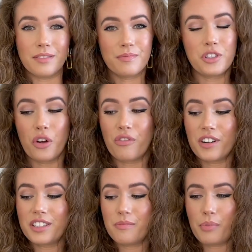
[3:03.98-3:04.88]
so
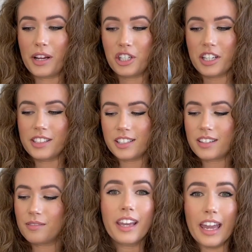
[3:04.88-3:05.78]
first impressions,
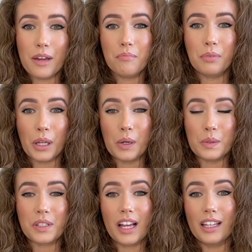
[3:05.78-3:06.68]
it
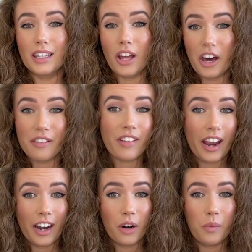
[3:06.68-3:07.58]
blows a lot of
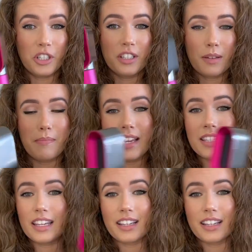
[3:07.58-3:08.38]
air, which is amazing.